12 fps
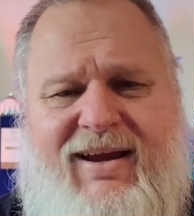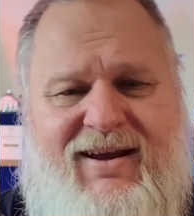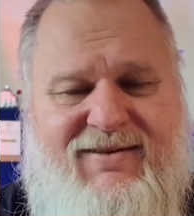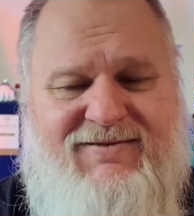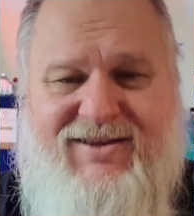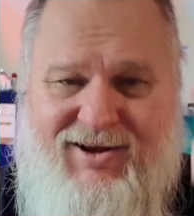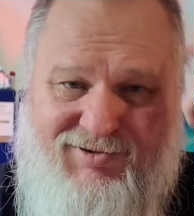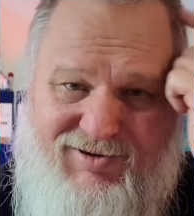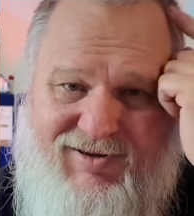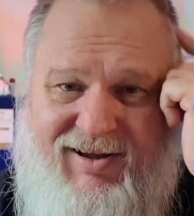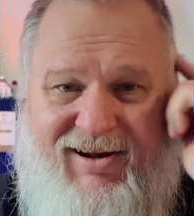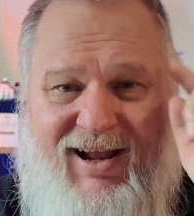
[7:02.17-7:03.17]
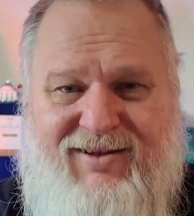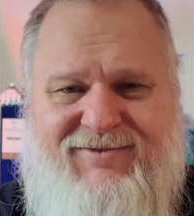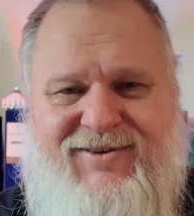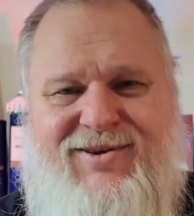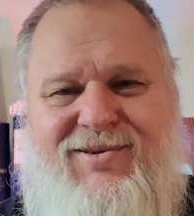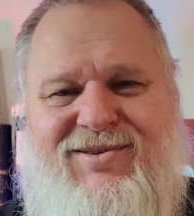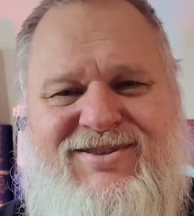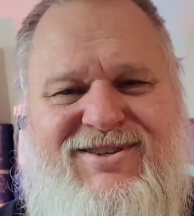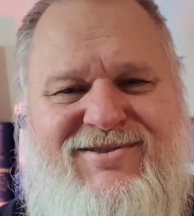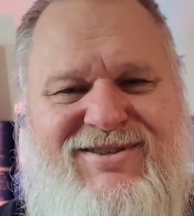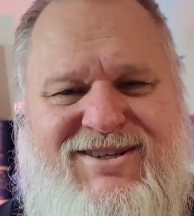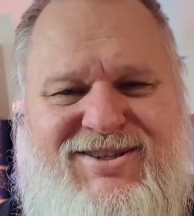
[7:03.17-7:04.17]
I know Ralphie
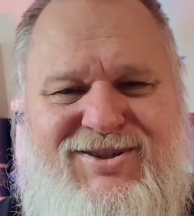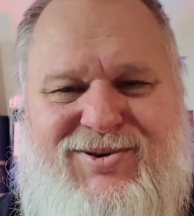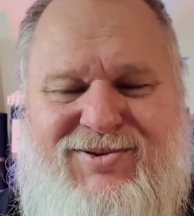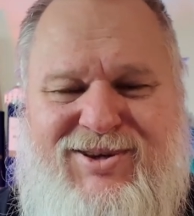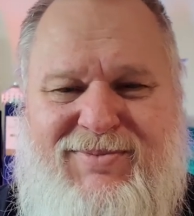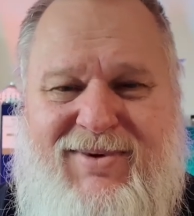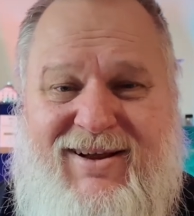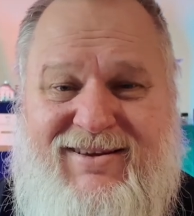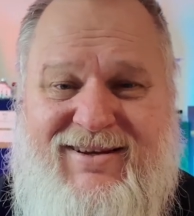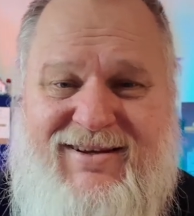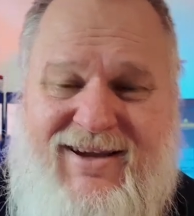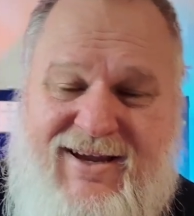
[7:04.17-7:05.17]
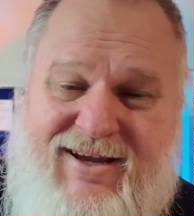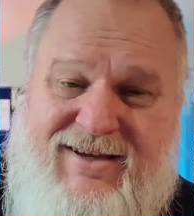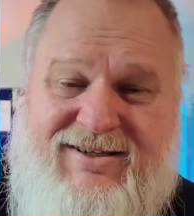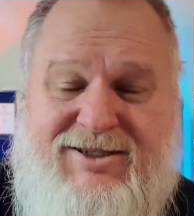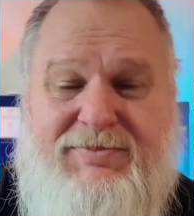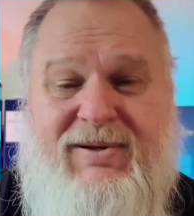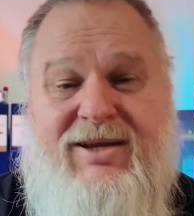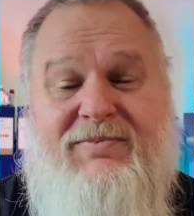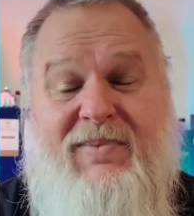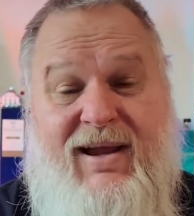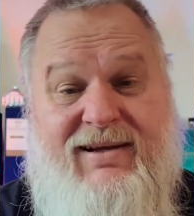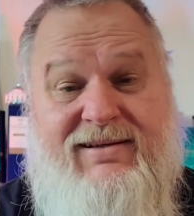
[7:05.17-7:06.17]
also just talked about the
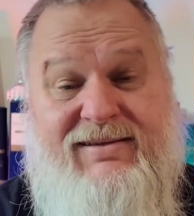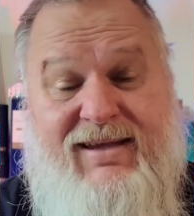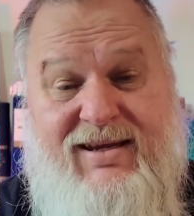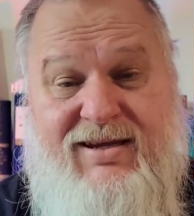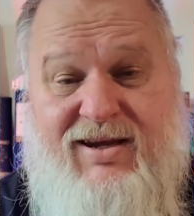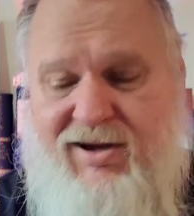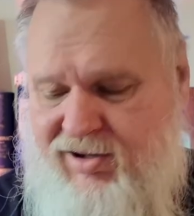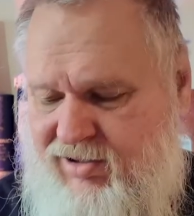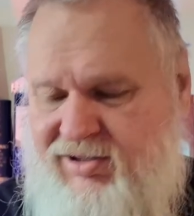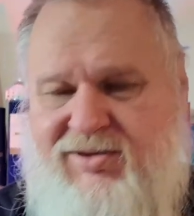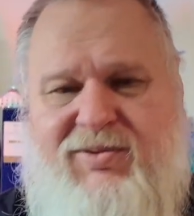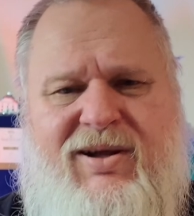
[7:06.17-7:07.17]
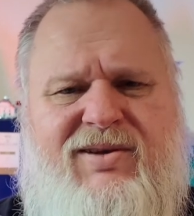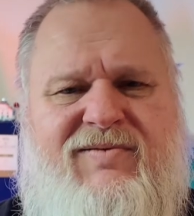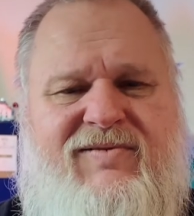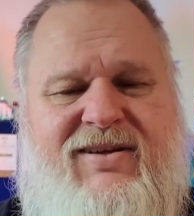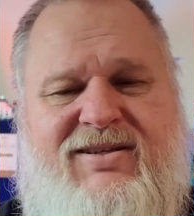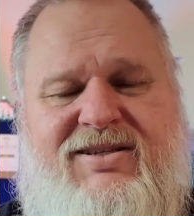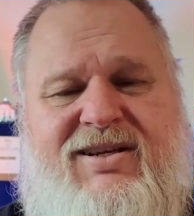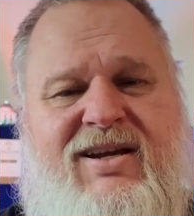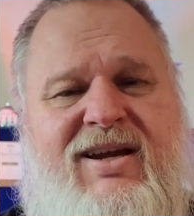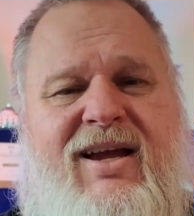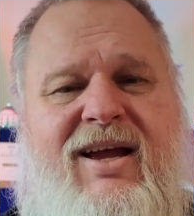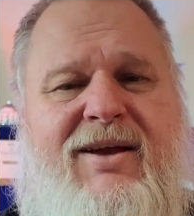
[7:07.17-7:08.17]
Springbank 10-year-old, one of this
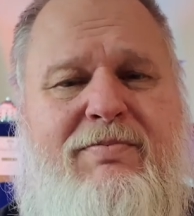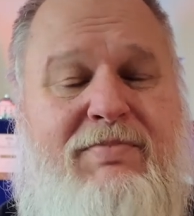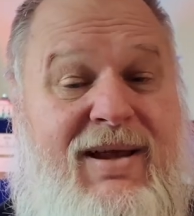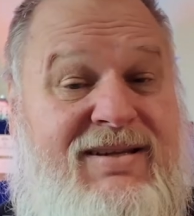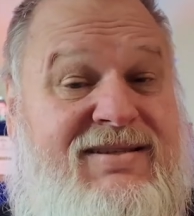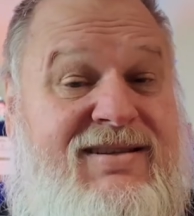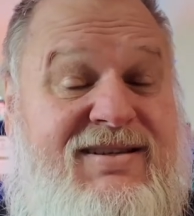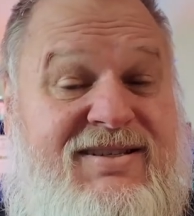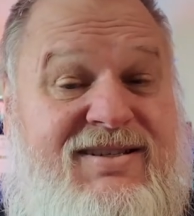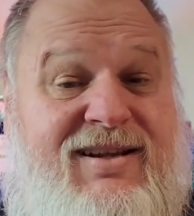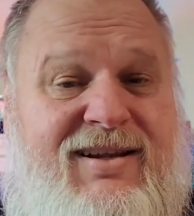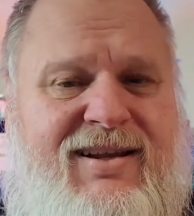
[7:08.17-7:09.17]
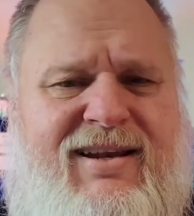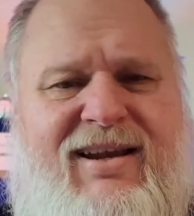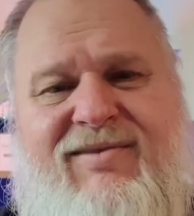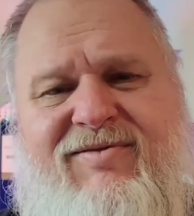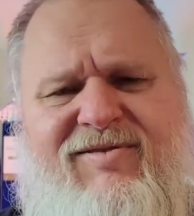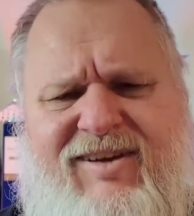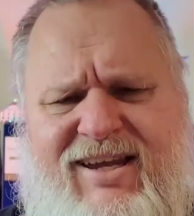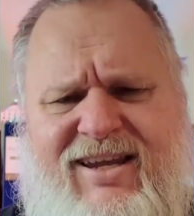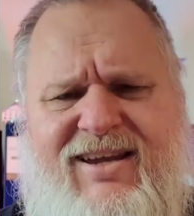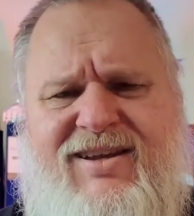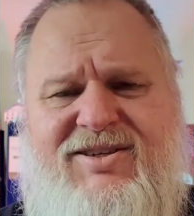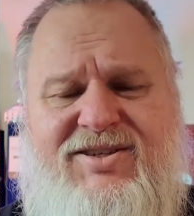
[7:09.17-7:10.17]
best distillery 3
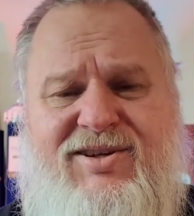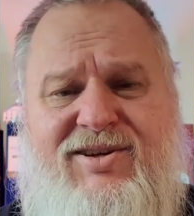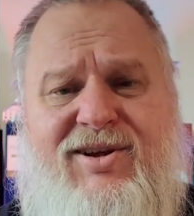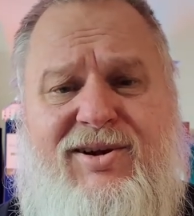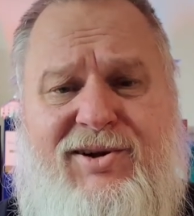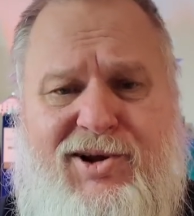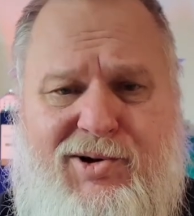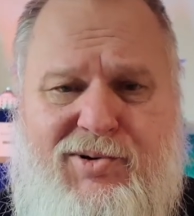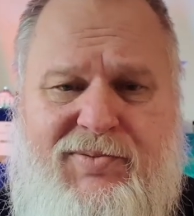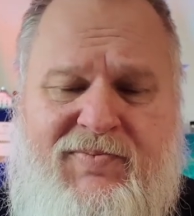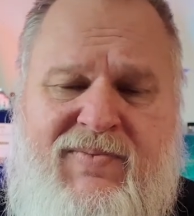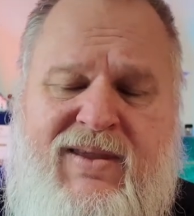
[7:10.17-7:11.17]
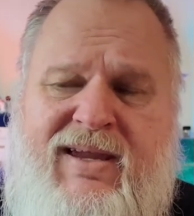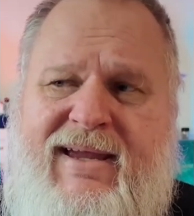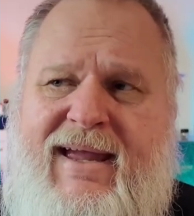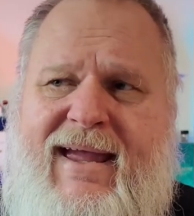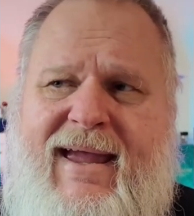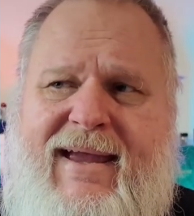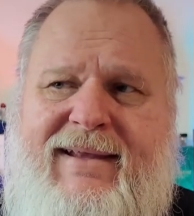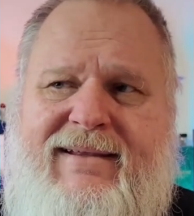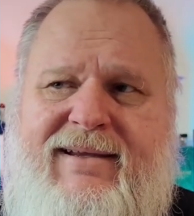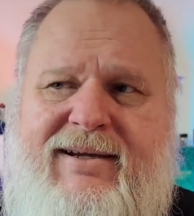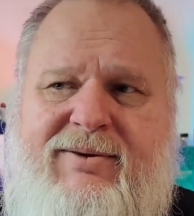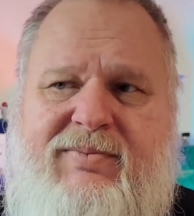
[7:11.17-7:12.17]
years in a row.
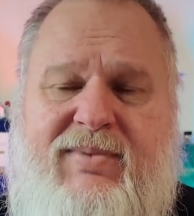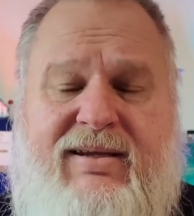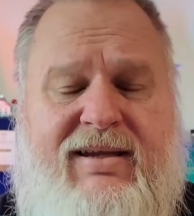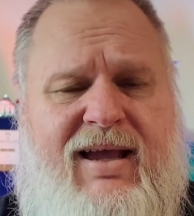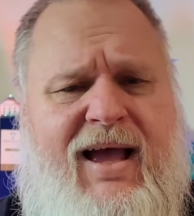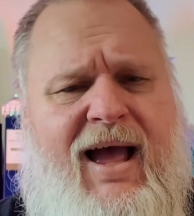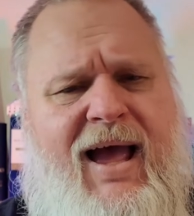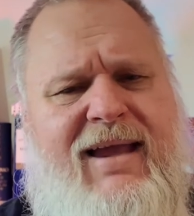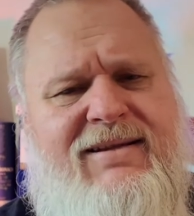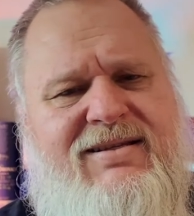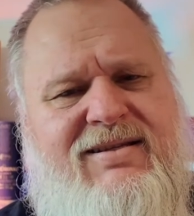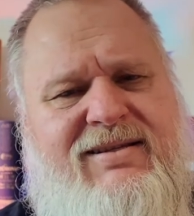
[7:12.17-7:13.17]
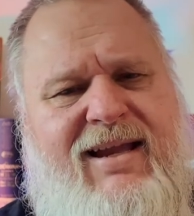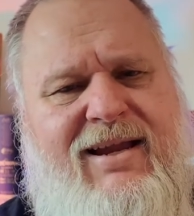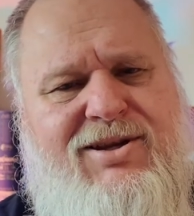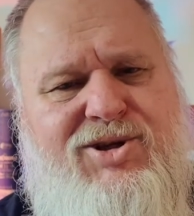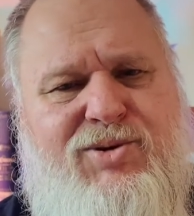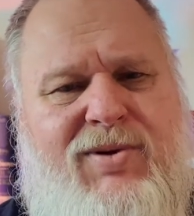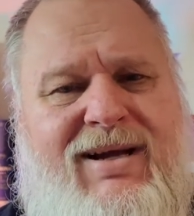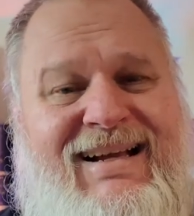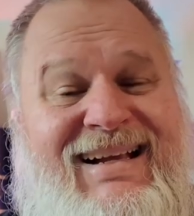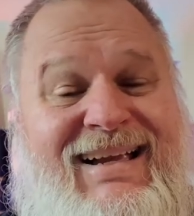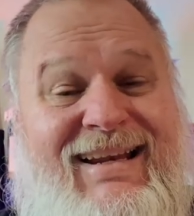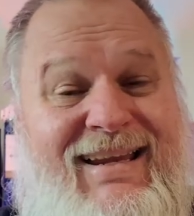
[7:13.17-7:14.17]
And I tend to
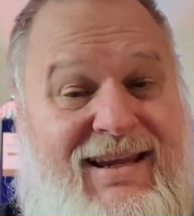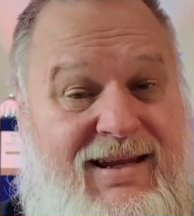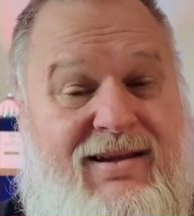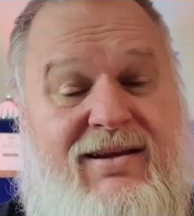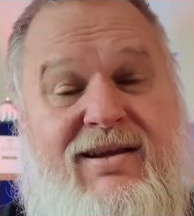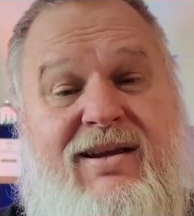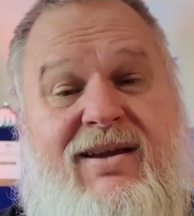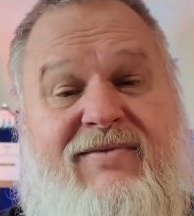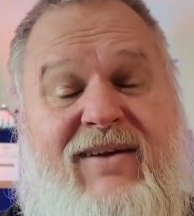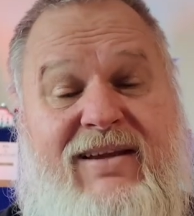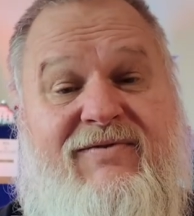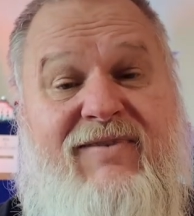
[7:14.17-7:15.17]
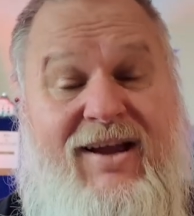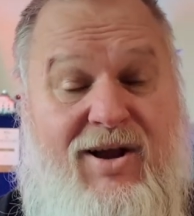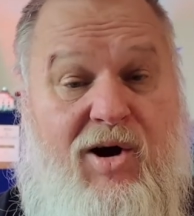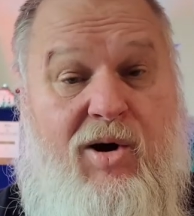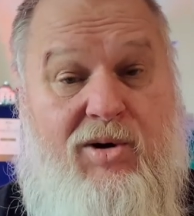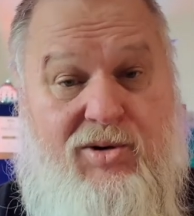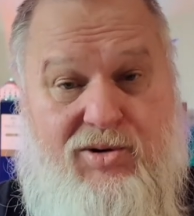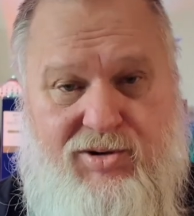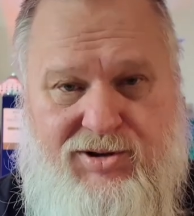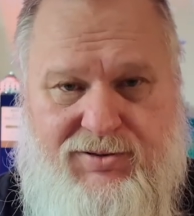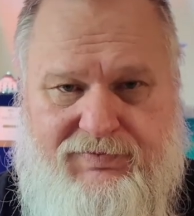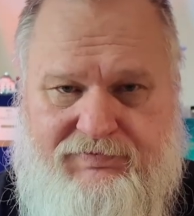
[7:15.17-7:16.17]
agree that they are
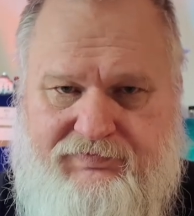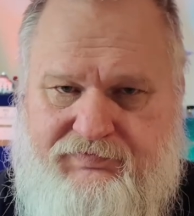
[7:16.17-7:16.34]
good.